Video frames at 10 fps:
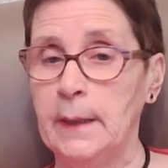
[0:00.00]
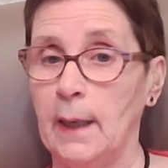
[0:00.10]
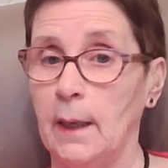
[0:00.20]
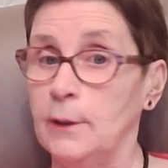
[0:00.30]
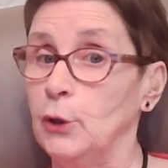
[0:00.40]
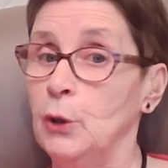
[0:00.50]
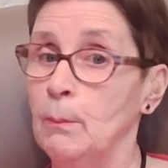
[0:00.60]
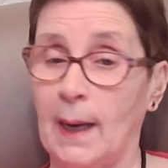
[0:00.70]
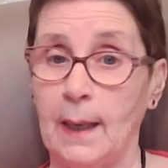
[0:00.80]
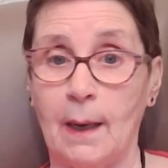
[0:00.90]
and you
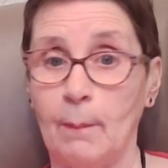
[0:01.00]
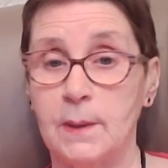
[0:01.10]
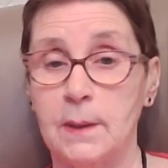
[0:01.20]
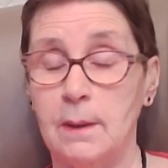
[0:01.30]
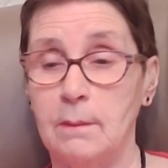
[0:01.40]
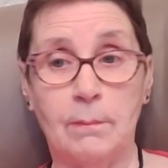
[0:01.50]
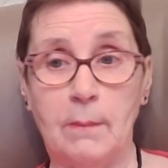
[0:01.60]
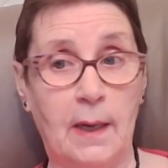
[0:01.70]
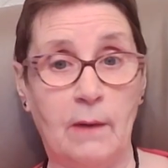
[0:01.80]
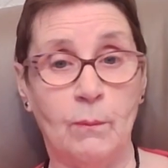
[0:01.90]
might have
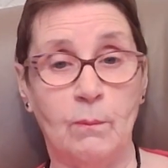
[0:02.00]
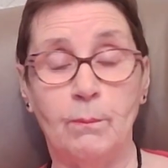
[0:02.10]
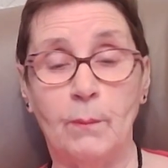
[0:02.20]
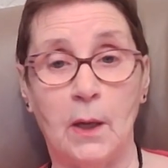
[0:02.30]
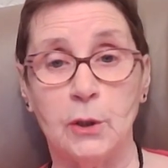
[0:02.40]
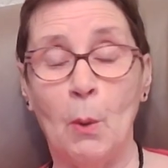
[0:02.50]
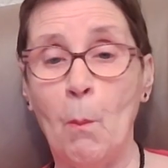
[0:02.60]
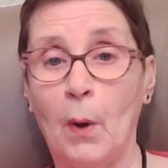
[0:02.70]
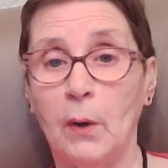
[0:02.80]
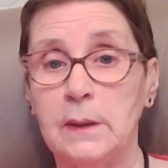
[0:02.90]
even at some
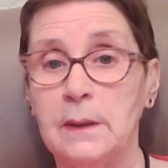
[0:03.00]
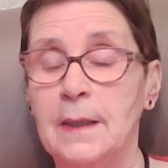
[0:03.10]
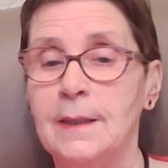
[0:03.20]
point